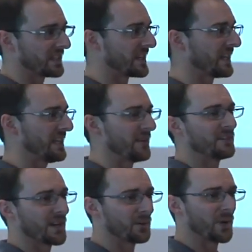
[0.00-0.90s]
Kentucky have
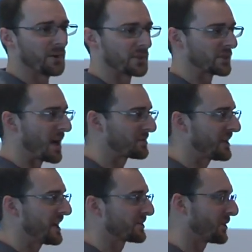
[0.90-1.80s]
done away with shop
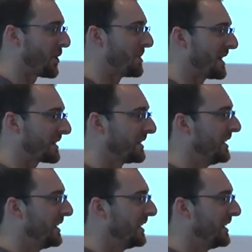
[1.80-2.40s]
class and home ec,